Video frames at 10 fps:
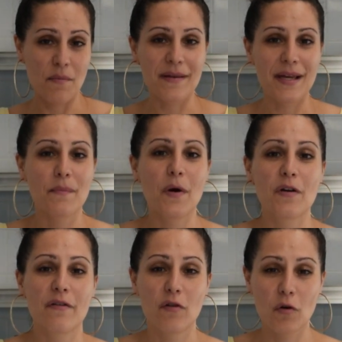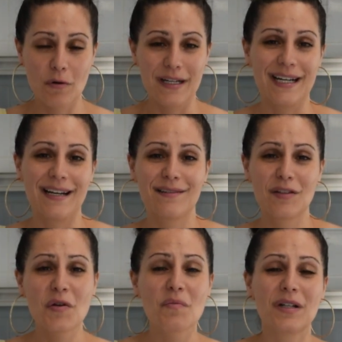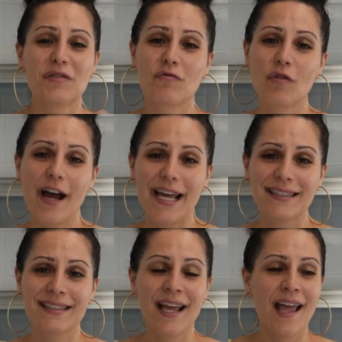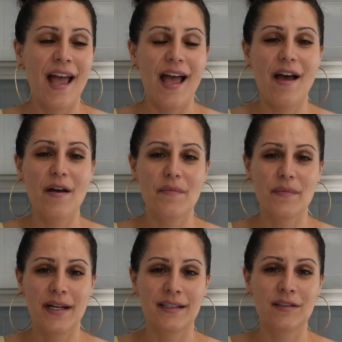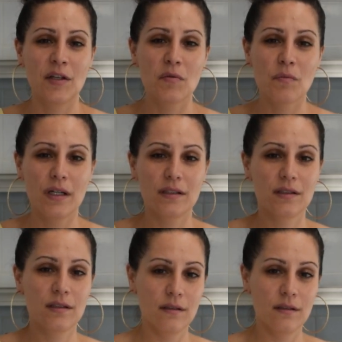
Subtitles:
but they're both cooling, and too much rice and too much